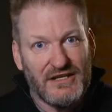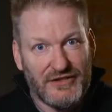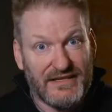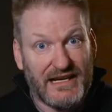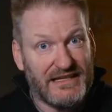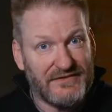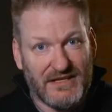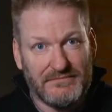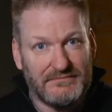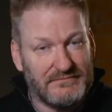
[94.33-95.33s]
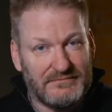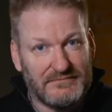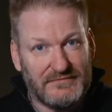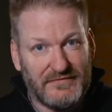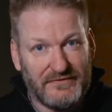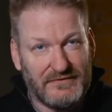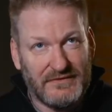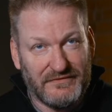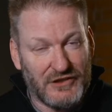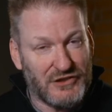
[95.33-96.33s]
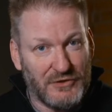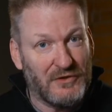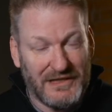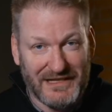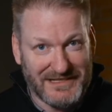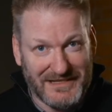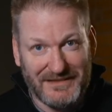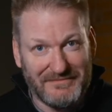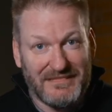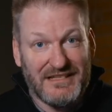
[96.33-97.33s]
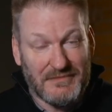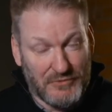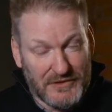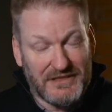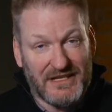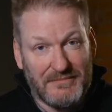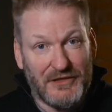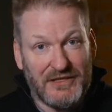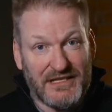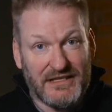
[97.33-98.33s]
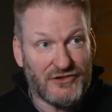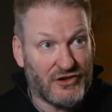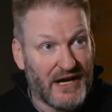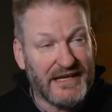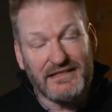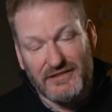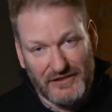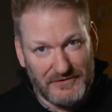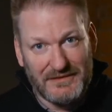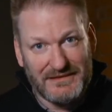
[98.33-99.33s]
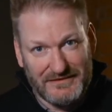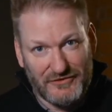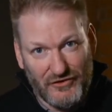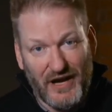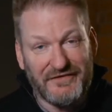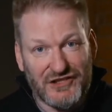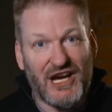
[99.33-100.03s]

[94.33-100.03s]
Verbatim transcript: Suzanne gives up virtually all her time supporting the community and trying to drive